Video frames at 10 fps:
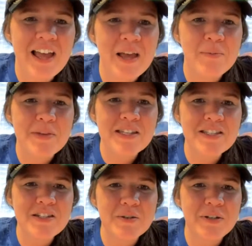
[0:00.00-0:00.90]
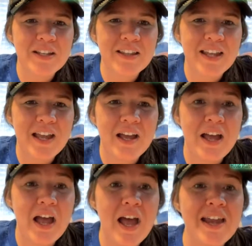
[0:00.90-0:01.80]
I miss doing the count.
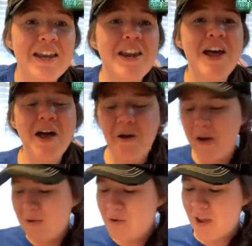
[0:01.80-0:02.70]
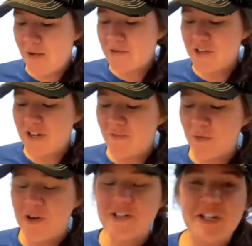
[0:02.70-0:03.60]
I know. I was looking
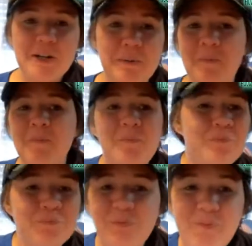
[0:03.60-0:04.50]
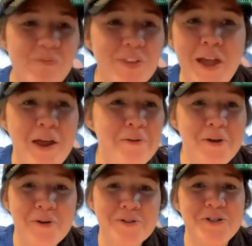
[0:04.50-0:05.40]
for it too. I
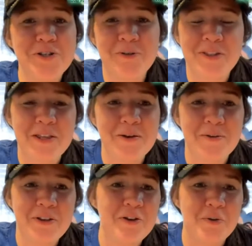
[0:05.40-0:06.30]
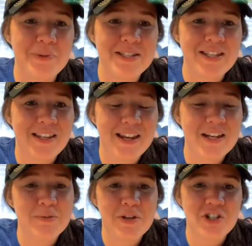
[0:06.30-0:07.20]
don't hold you to it though. You're a busy
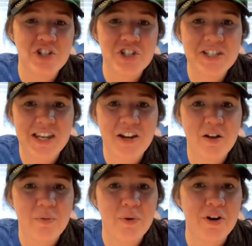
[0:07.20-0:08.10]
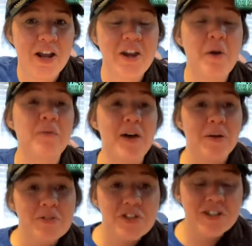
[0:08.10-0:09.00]
lady, especially just getting off work. I know if
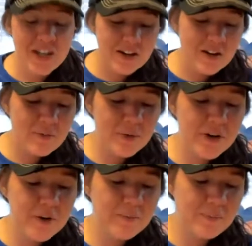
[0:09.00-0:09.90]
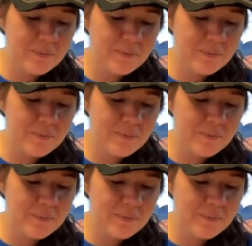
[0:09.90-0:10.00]
I was just getting off work,